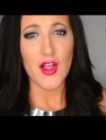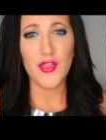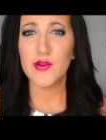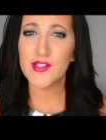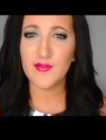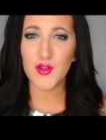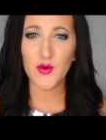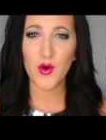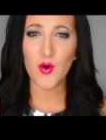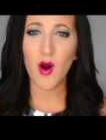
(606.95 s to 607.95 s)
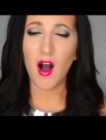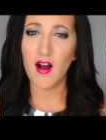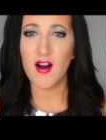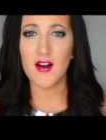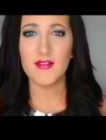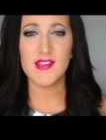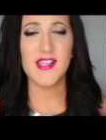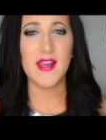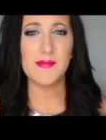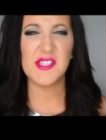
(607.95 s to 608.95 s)
those of you who are the
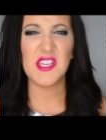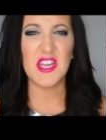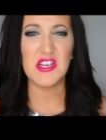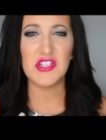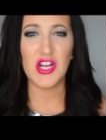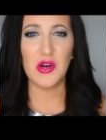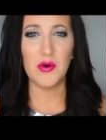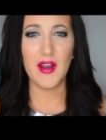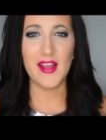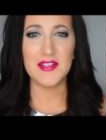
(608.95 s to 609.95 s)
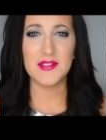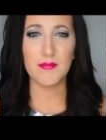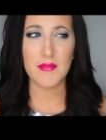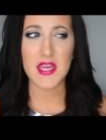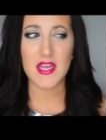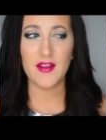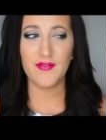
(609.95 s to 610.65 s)
same skin tone as me,